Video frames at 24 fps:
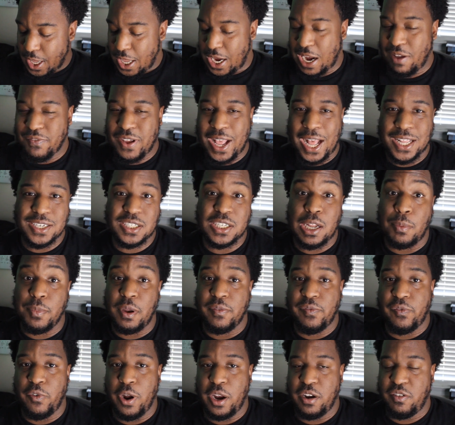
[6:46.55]
And I've got some
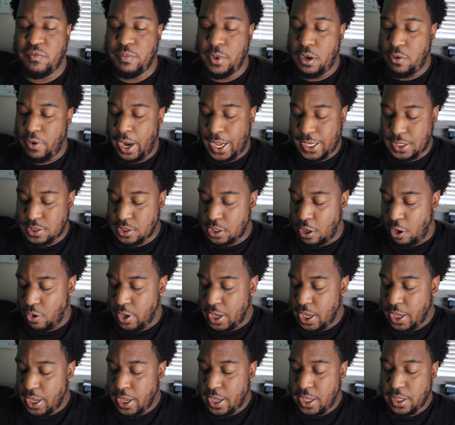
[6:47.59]
in front of me, right? So
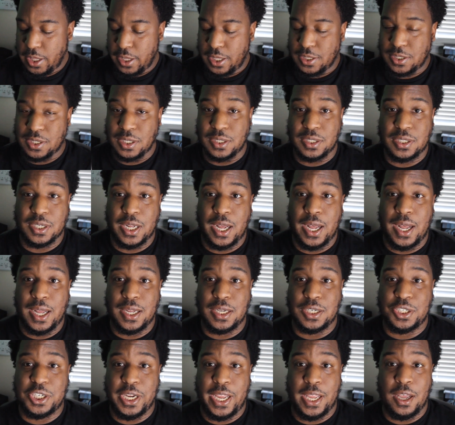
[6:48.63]
this is
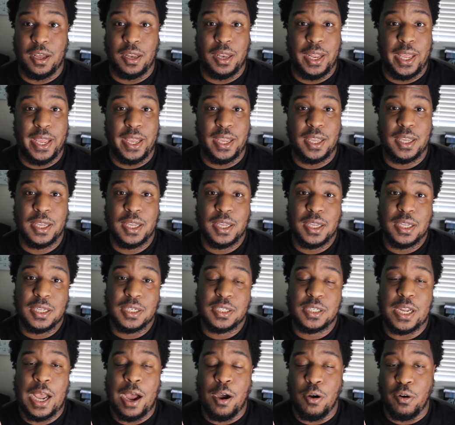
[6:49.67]
uh, JLA
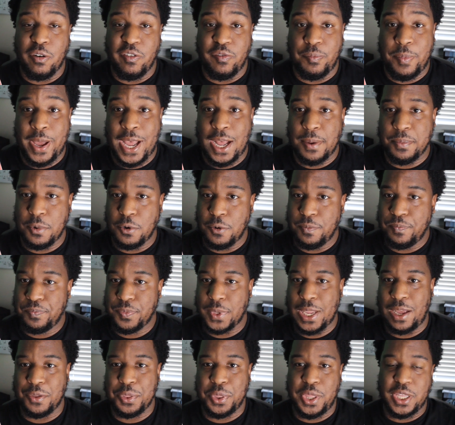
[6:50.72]
Tower of Babel
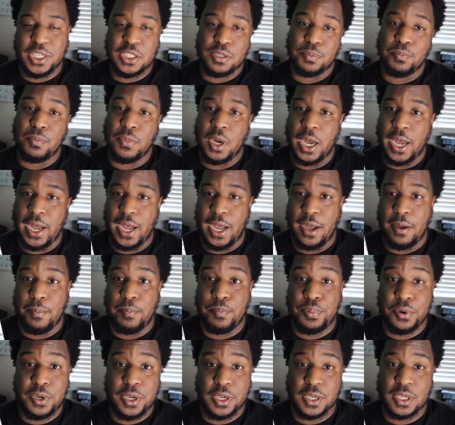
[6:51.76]
now, this uh,
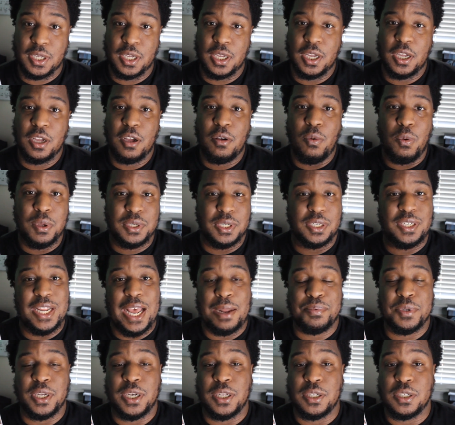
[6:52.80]
book was
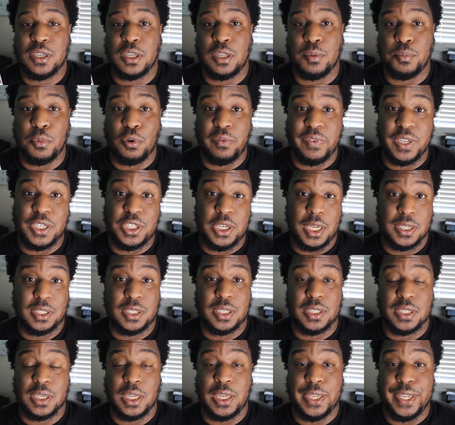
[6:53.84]
adapted into the movie
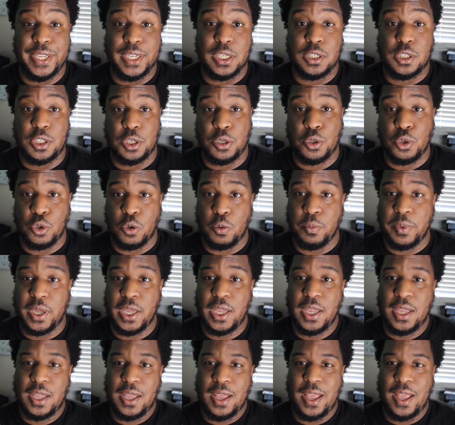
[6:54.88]
Justice League Doom,